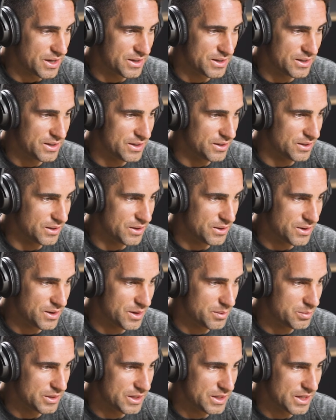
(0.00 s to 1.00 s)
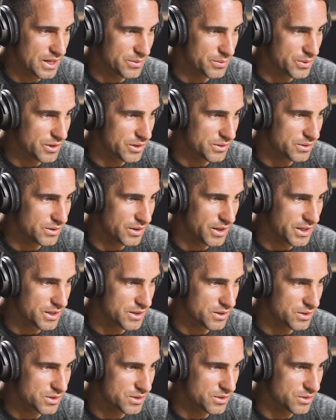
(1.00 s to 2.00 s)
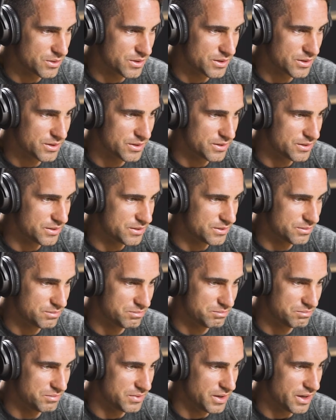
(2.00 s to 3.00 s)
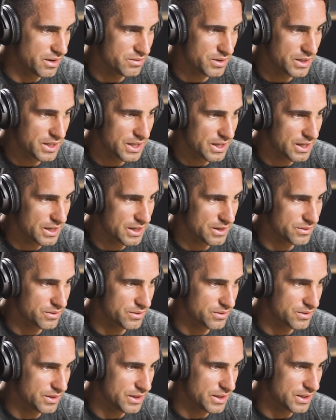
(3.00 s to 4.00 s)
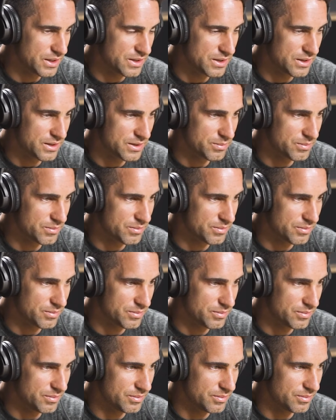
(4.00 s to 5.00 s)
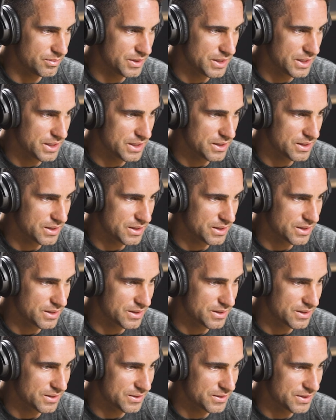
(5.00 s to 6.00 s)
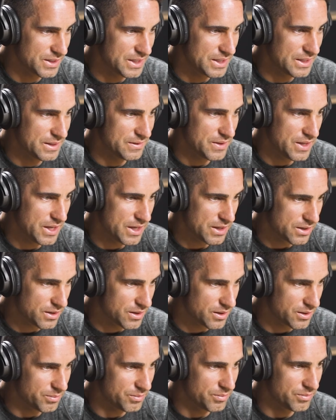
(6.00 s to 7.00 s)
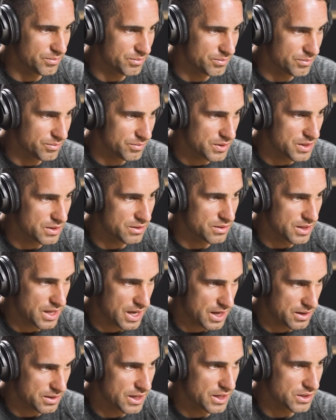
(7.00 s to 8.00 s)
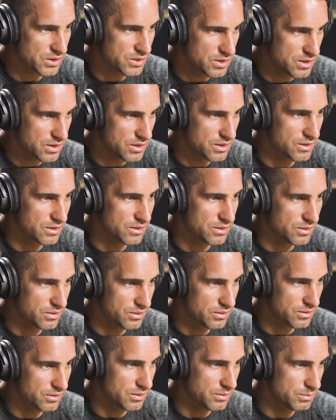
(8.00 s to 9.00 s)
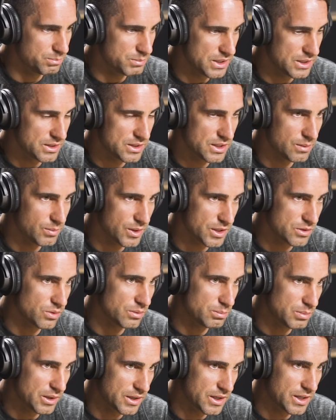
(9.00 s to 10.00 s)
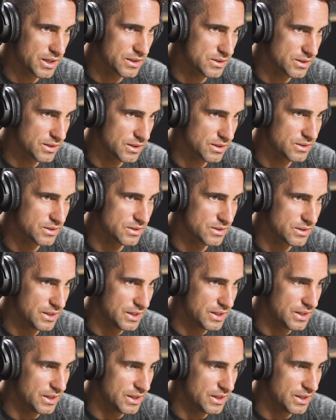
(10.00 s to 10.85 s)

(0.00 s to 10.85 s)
I loaded up and I rode Lake Elsinore every day, and ended up that next year being teammates with Buddy Antones.